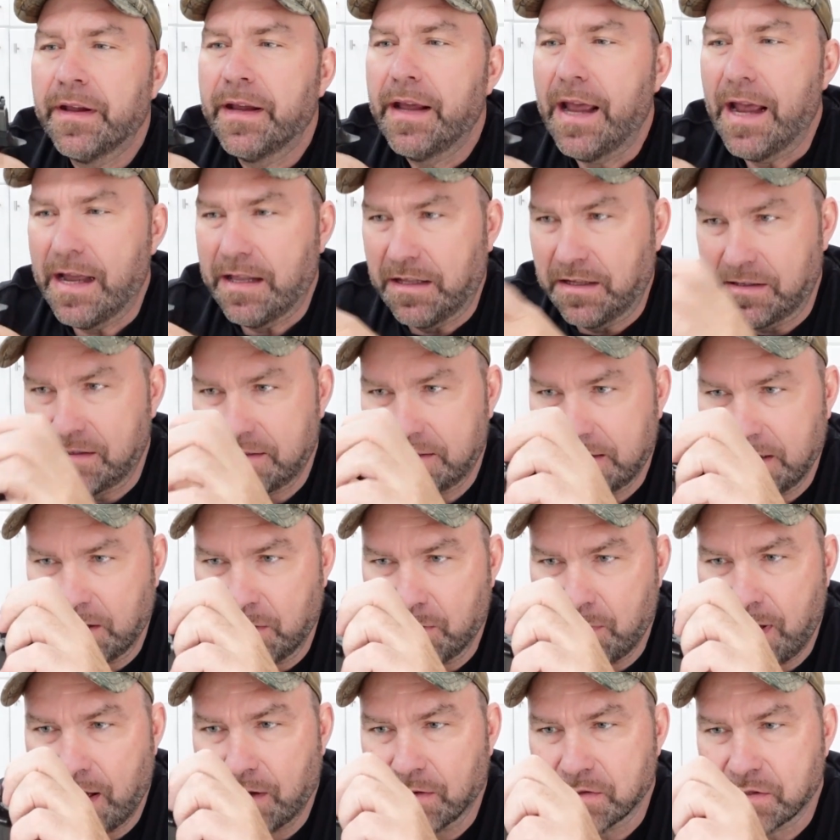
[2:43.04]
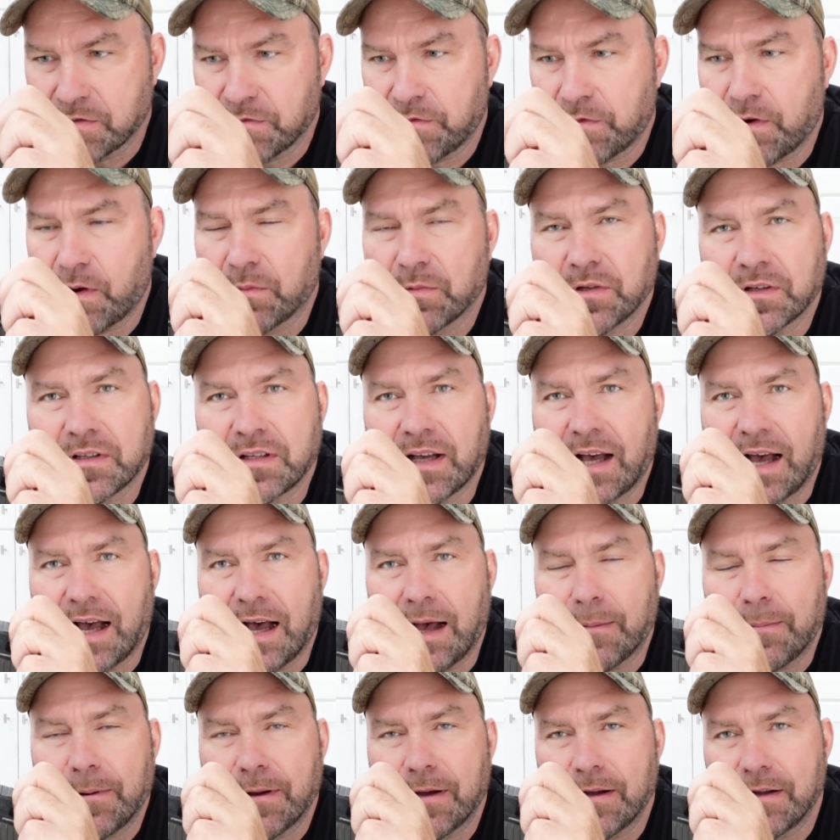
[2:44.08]
and it still mounts from the
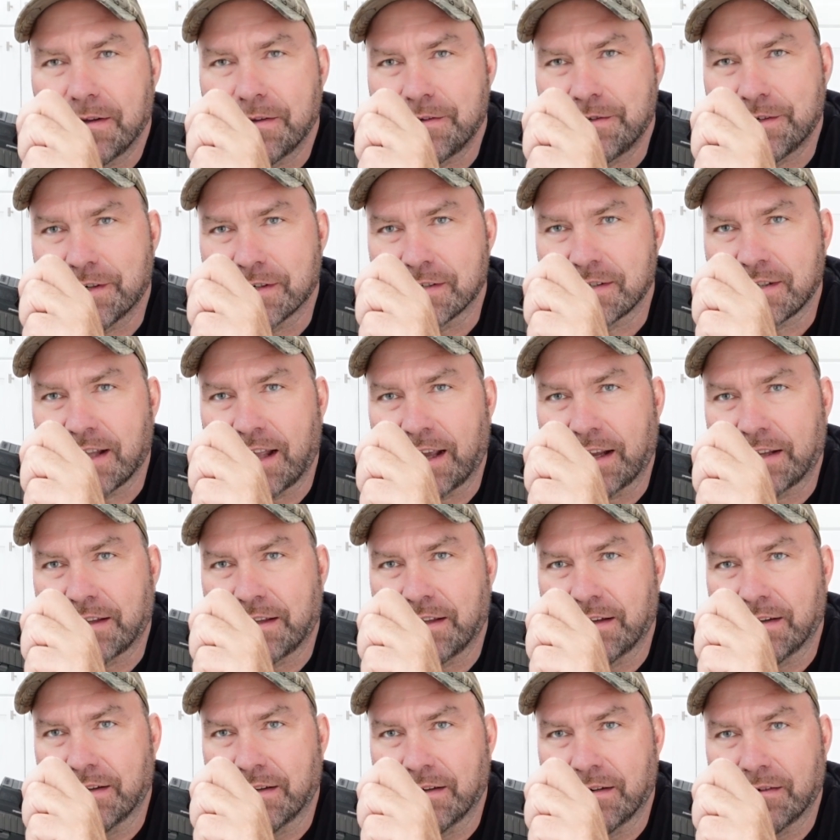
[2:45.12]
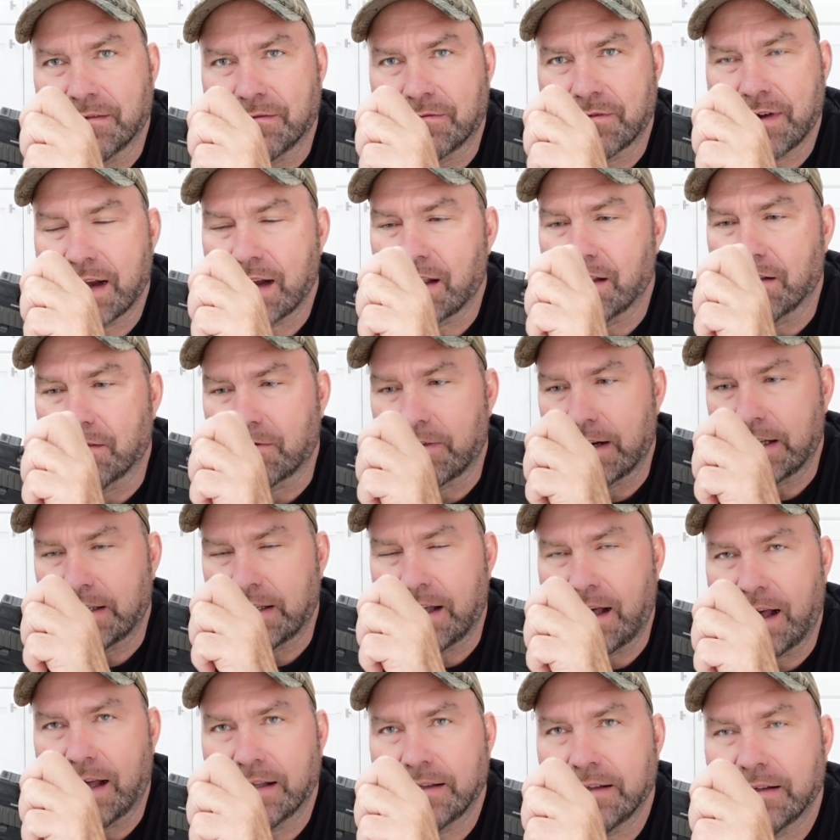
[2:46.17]
top, just like the regular red
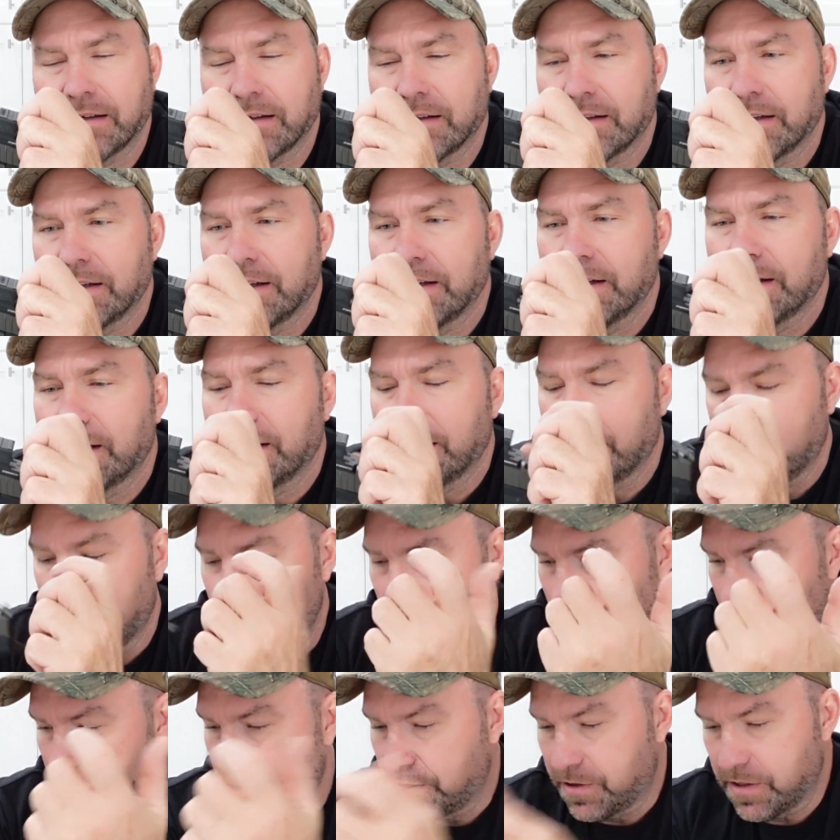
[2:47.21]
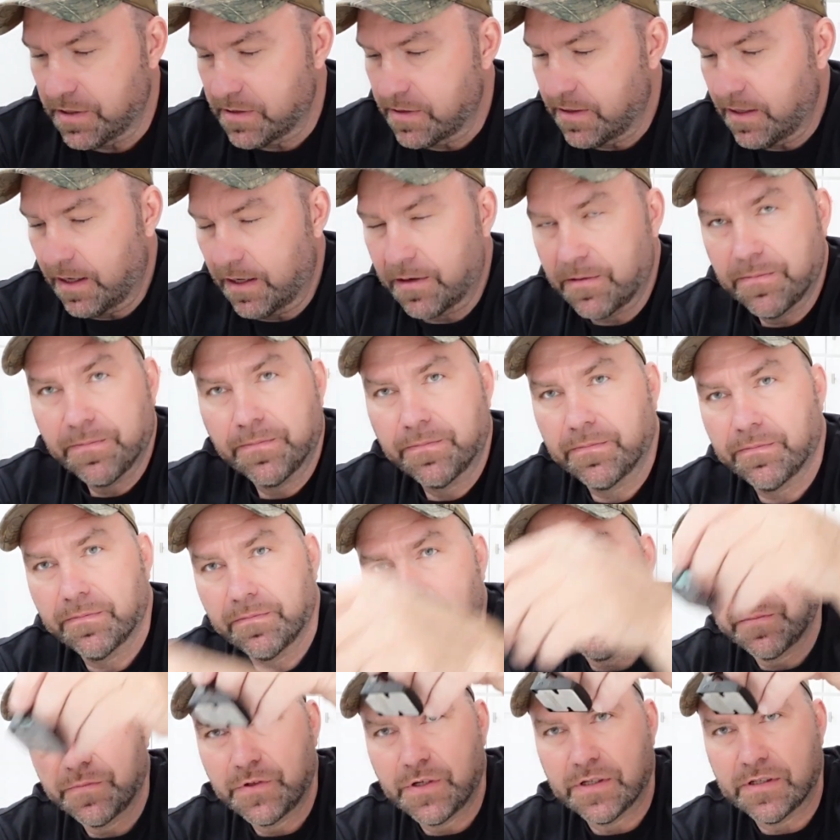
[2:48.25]
dot, just like
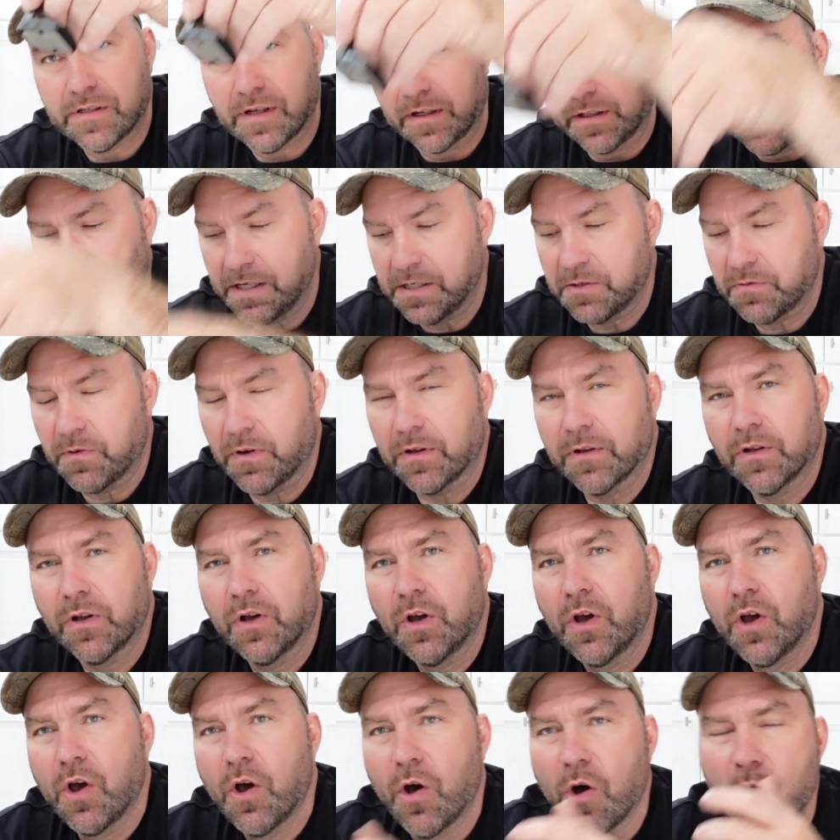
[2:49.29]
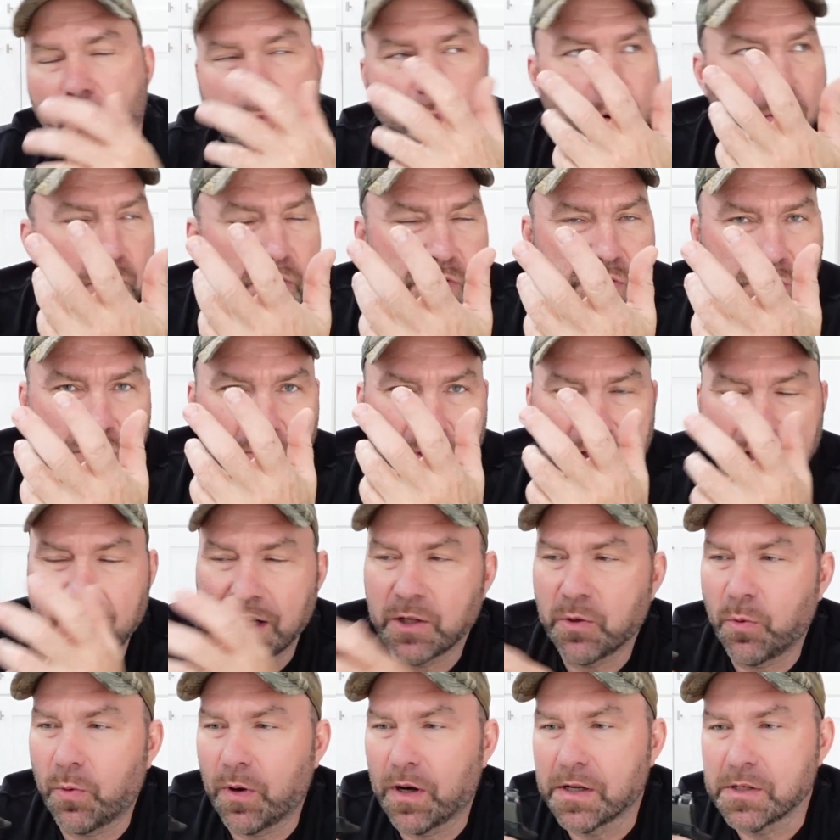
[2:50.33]
this one, opposed to the
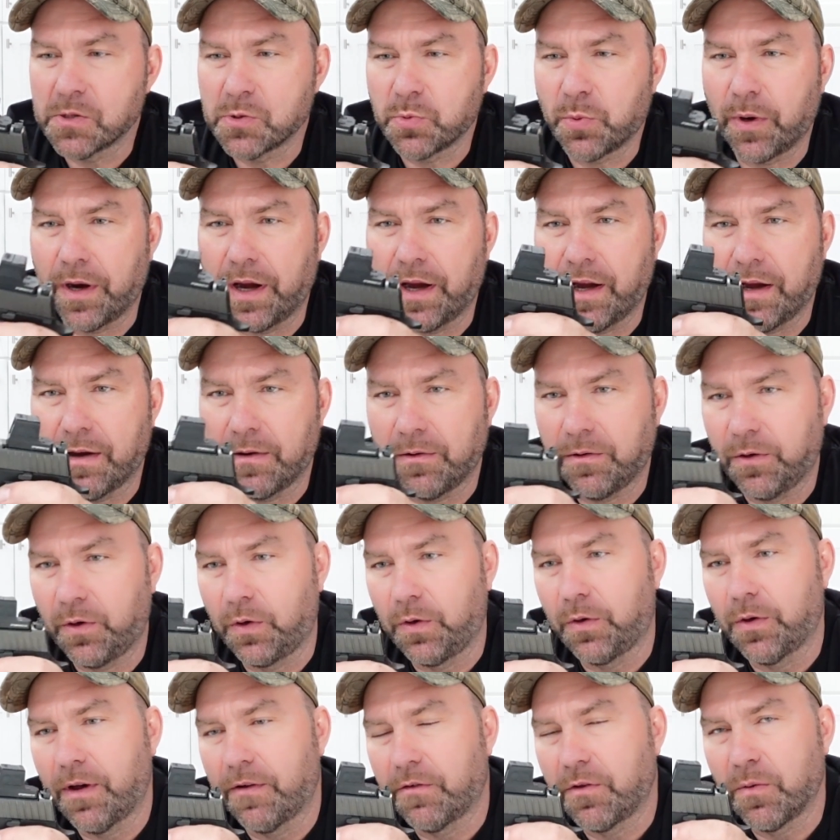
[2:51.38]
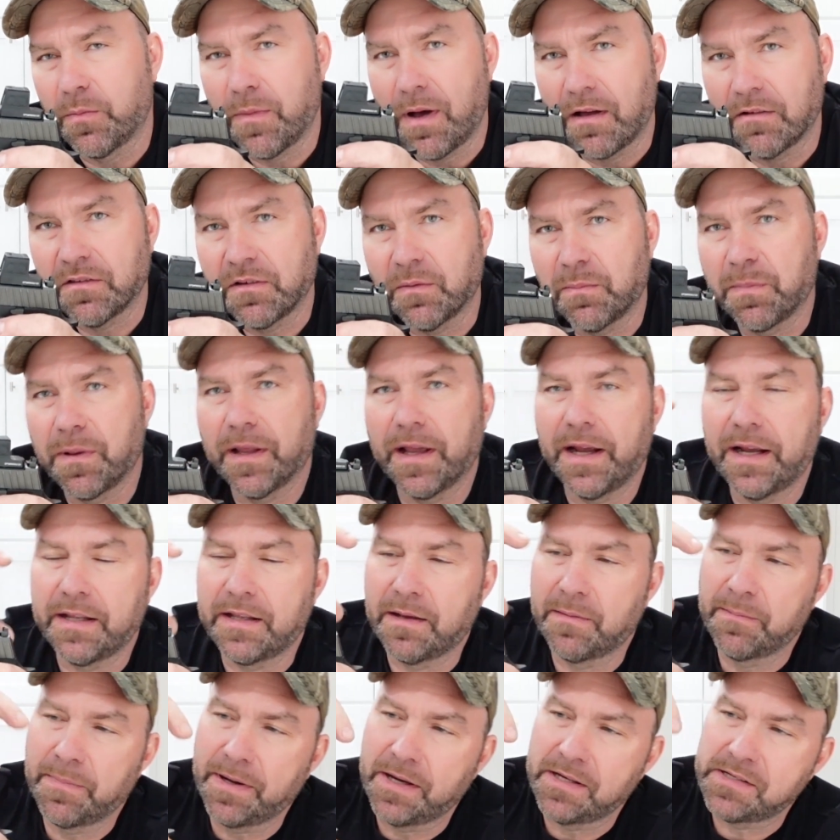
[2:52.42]
other ones where you have to mount the plate
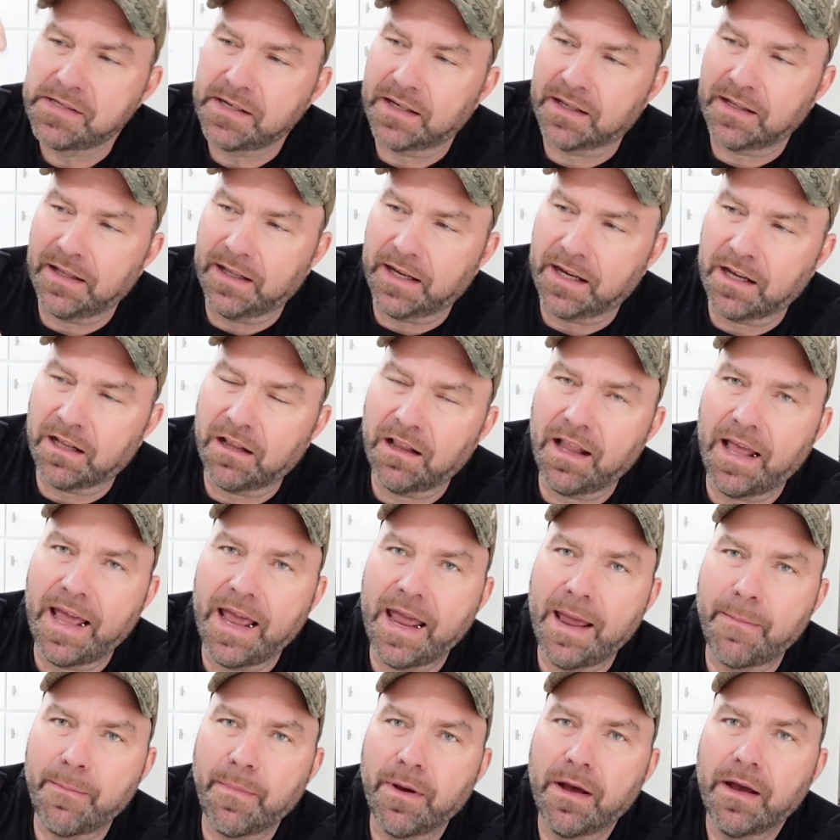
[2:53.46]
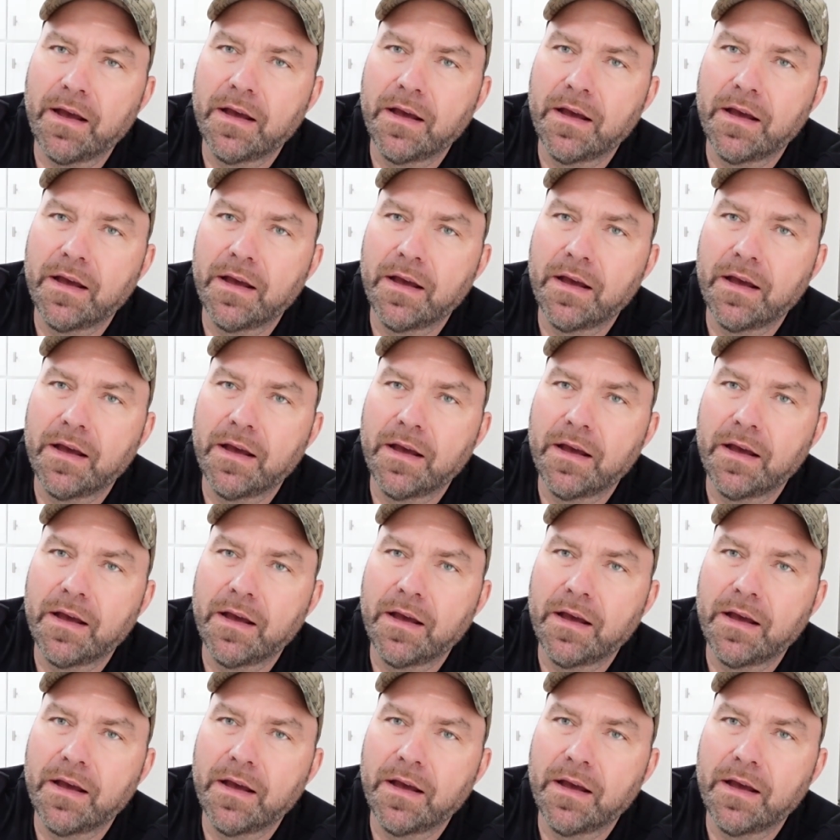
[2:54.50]
and basically clamp